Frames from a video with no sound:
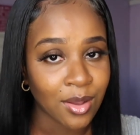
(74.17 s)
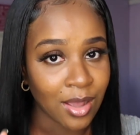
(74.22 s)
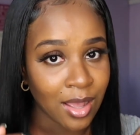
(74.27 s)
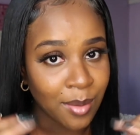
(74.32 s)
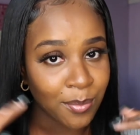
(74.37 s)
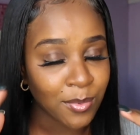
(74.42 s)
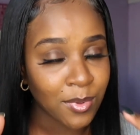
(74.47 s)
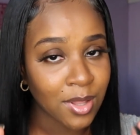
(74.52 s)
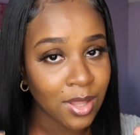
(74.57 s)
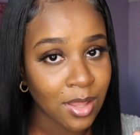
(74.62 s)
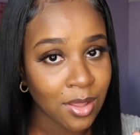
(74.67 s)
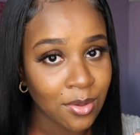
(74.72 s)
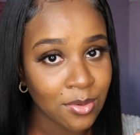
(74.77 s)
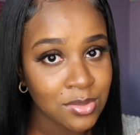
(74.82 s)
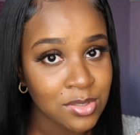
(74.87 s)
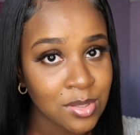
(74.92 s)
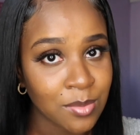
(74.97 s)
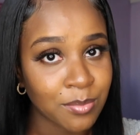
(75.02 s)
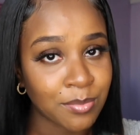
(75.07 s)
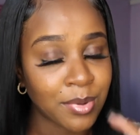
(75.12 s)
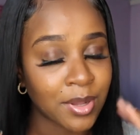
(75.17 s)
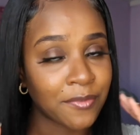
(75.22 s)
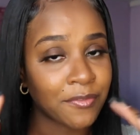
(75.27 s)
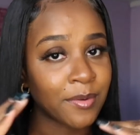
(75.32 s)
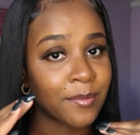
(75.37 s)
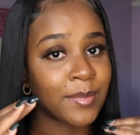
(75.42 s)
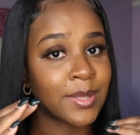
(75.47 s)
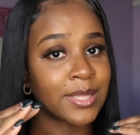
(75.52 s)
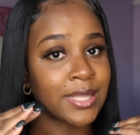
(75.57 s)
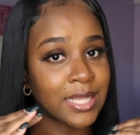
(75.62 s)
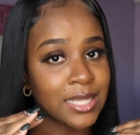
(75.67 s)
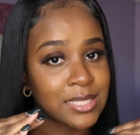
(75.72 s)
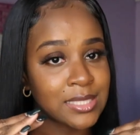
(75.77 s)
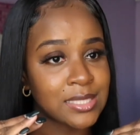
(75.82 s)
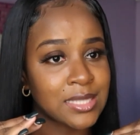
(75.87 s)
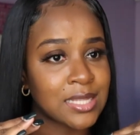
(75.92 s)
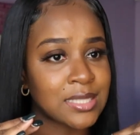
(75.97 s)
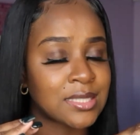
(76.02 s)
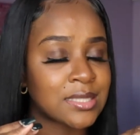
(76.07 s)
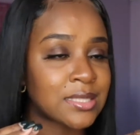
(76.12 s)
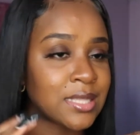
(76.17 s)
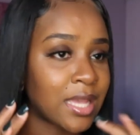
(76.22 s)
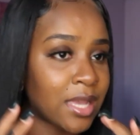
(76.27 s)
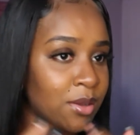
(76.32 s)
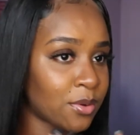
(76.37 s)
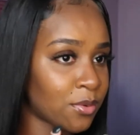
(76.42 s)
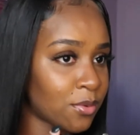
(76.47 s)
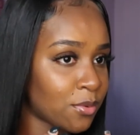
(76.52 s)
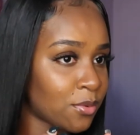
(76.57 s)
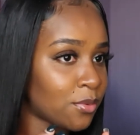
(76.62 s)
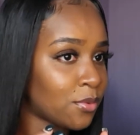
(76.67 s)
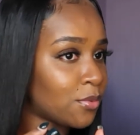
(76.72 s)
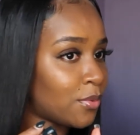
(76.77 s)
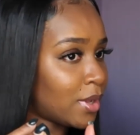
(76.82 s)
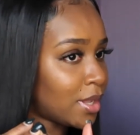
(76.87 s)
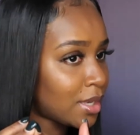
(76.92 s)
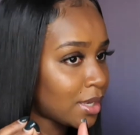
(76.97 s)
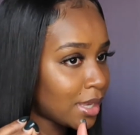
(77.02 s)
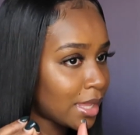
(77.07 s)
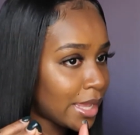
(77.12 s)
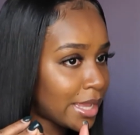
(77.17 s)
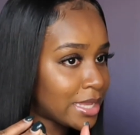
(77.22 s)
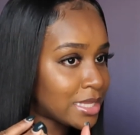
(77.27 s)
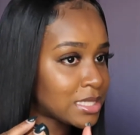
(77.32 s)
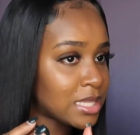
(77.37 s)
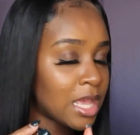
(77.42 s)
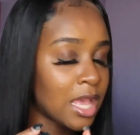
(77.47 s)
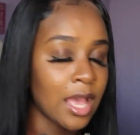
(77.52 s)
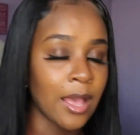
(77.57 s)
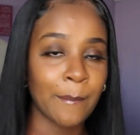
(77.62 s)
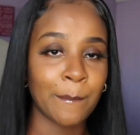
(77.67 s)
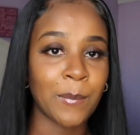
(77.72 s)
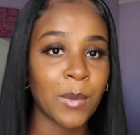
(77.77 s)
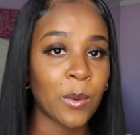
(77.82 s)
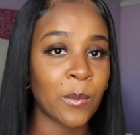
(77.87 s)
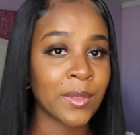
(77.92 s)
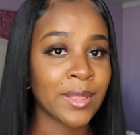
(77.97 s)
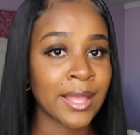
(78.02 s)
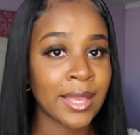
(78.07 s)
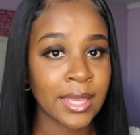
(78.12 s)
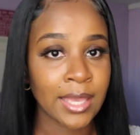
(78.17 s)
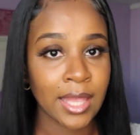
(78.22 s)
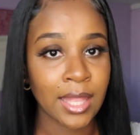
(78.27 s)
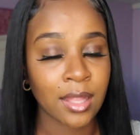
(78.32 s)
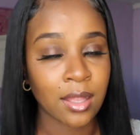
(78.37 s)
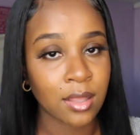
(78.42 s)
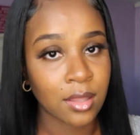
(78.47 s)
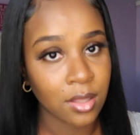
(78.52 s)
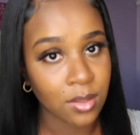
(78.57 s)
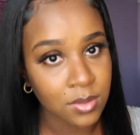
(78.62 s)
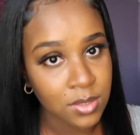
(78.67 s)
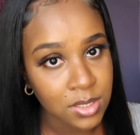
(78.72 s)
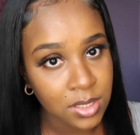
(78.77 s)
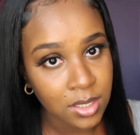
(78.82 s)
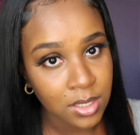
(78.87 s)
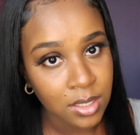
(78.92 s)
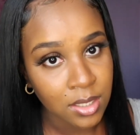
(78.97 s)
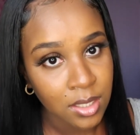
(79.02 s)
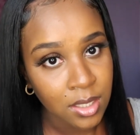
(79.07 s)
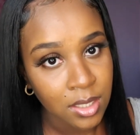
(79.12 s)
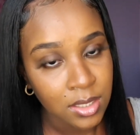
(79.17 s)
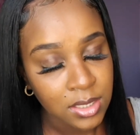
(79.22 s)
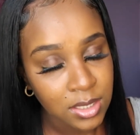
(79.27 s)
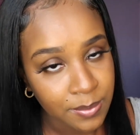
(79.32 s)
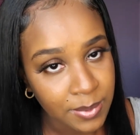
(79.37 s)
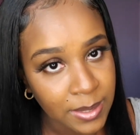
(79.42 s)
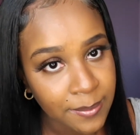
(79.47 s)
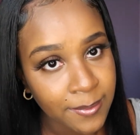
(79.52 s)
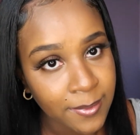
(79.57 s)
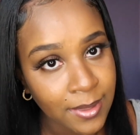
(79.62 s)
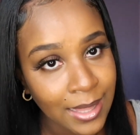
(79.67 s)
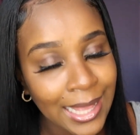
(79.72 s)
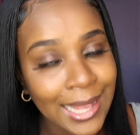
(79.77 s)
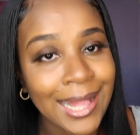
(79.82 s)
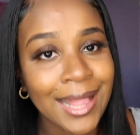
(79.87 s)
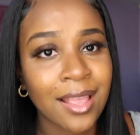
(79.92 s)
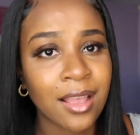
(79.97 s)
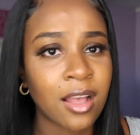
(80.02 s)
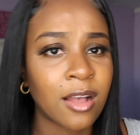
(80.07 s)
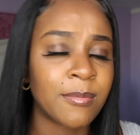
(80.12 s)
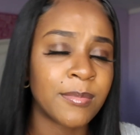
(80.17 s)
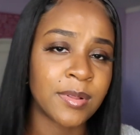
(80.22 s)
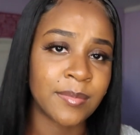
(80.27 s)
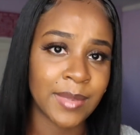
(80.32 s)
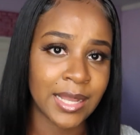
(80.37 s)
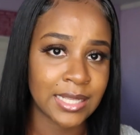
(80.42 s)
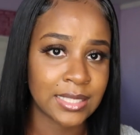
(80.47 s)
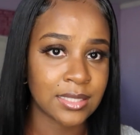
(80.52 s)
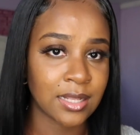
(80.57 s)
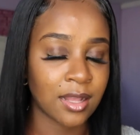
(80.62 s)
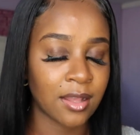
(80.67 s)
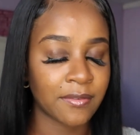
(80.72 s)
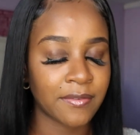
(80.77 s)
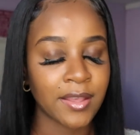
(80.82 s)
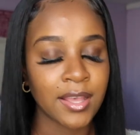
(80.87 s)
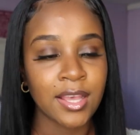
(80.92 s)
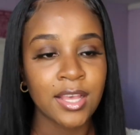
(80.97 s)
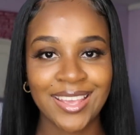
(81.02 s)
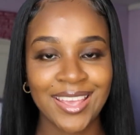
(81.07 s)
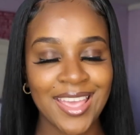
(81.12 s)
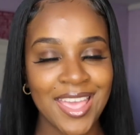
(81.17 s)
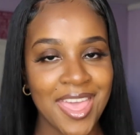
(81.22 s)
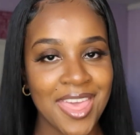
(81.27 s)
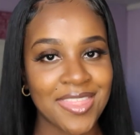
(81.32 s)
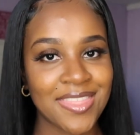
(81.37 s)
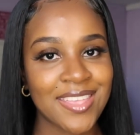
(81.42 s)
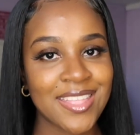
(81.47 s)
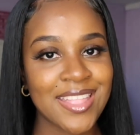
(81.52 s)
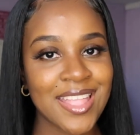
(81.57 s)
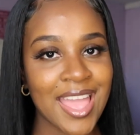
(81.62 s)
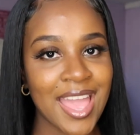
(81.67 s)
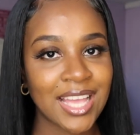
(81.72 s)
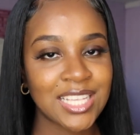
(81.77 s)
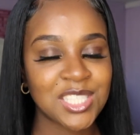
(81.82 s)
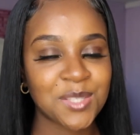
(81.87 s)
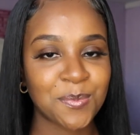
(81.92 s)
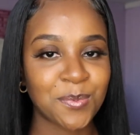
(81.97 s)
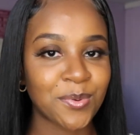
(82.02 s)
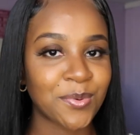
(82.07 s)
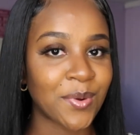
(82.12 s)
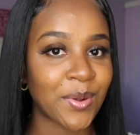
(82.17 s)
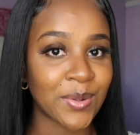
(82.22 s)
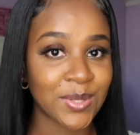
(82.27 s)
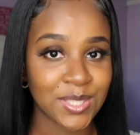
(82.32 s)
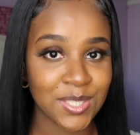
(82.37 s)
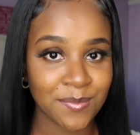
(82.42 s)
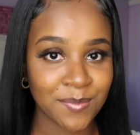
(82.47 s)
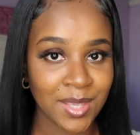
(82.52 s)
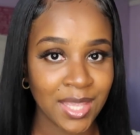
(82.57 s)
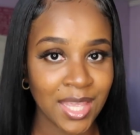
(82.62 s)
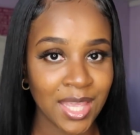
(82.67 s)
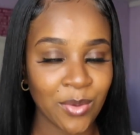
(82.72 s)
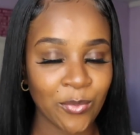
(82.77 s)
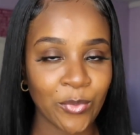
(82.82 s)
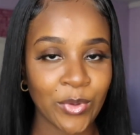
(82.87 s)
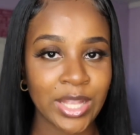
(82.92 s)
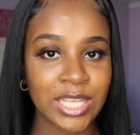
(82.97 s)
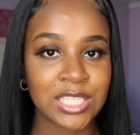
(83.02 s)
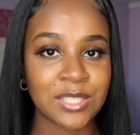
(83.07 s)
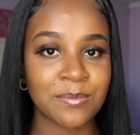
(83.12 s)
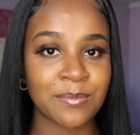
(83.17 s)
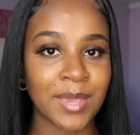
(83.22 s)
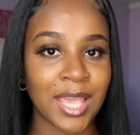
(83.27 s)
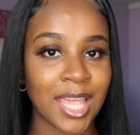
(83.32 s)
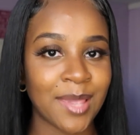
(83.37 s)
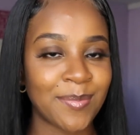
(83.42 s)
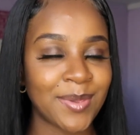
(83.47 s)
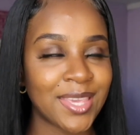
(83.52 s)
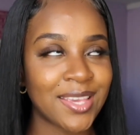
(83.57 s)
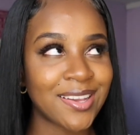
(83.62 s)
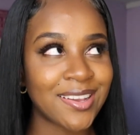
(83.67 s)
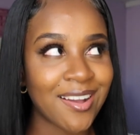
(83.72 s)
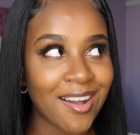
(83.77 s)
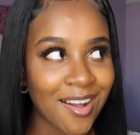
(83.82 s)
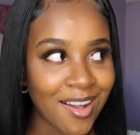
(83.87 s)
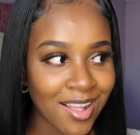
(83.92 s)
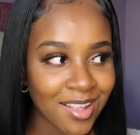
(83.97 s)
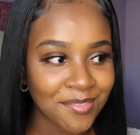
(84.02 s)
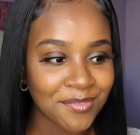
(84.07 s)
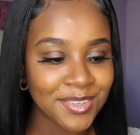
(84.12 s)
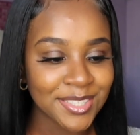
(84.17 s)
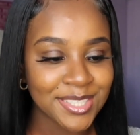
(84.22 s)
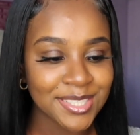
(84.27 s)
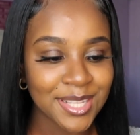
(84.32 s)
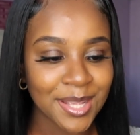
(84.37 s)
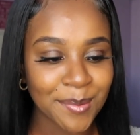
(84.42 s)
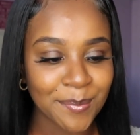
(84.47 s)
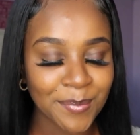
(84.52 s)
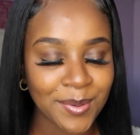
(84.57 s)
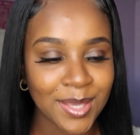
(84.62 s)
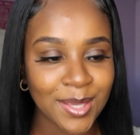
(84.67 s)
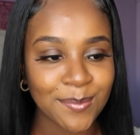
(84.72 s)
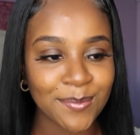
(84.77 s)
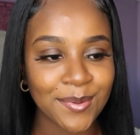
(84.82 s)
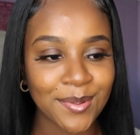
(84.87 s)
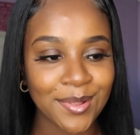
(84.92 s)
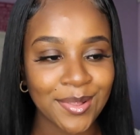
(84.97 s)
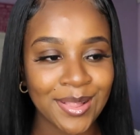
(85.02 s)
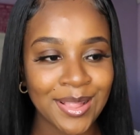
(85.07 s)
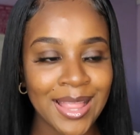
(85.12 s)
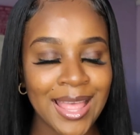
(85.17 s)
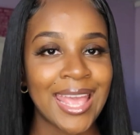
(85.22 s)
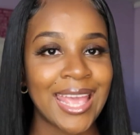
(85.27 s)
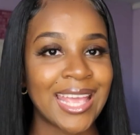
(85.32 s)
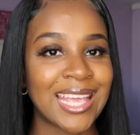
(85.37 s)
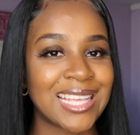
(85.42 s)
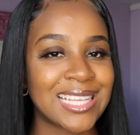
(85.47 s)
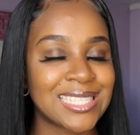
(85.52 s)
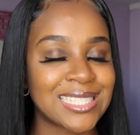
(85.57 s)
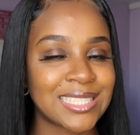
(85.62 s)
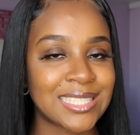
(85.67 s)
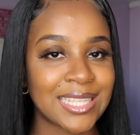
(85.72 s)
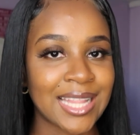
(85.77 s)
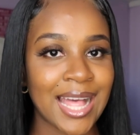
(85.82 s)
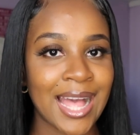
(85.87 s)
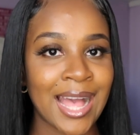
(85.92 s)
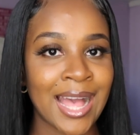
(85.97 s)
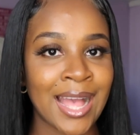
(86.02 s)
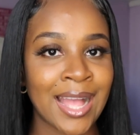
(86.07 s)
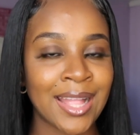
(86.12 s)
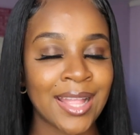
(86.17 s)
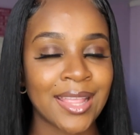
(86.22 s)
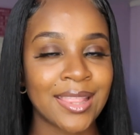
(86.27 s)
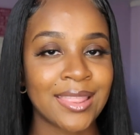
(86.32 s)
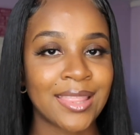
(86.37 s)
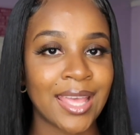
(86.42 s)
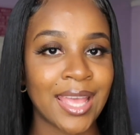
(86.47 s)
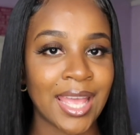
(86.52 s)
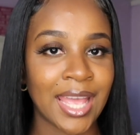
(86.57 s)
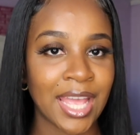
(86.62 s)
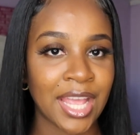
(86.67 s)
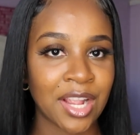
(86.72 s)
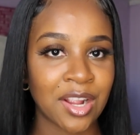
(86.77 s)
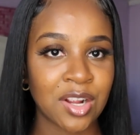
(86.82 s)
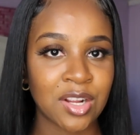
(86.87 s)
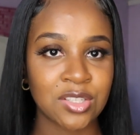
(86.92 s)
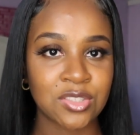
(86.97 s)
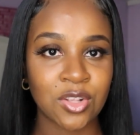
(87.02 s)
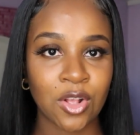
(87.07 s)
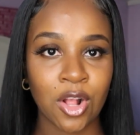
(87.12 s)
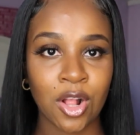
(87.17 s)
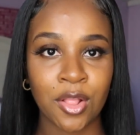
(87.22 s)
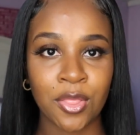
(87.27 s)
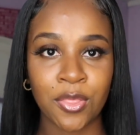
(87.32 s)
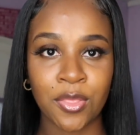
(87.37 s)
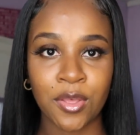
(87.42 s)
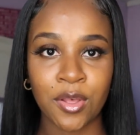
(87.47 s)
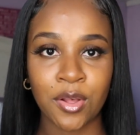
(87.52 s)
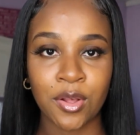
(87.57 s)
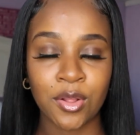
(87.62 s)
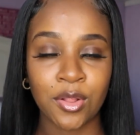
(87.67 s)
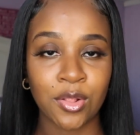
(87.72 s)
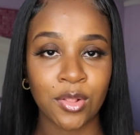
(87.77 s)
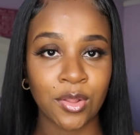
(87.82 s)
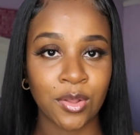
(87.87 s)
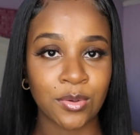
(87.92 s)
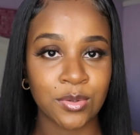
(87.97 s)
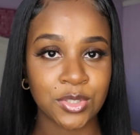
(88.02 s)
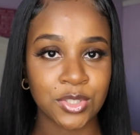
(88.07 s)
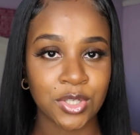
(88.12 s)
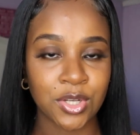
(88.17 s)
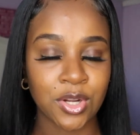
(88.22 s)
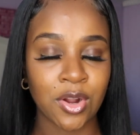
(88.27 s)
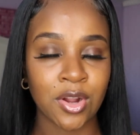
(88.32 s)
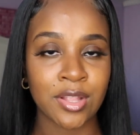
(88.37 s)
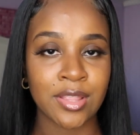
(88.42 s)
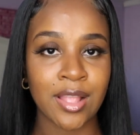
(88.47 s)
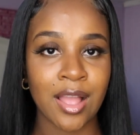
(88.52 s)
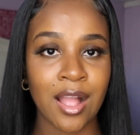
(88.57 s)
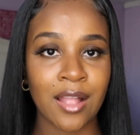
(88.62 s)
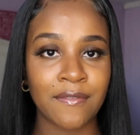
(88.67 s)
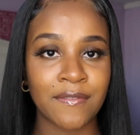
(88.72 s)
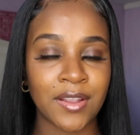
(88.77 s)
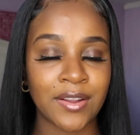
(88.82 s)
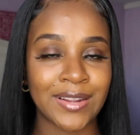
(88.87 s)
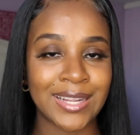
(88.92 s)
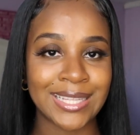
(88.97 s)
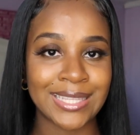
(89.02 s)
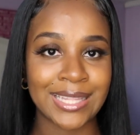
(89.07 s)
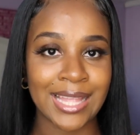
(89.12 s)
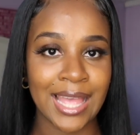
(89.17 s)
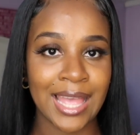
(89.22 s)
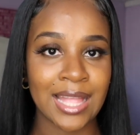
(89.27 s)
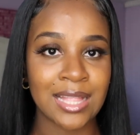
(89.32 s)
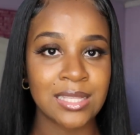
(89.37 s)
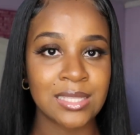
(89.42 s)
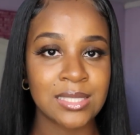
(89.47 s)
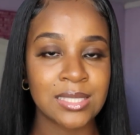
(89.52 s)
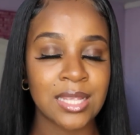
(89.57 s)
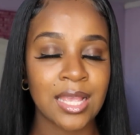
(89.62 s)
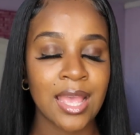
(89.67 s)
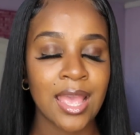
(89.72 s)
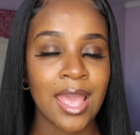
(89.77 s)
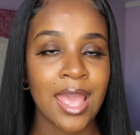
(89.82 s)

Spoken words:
up close, but from a distance it's like, ooh, what lace? But when I get closer to people, I gotta humble myself. The next pro to me, which may be a con for some people, is that the hairs on the closure are not very dense,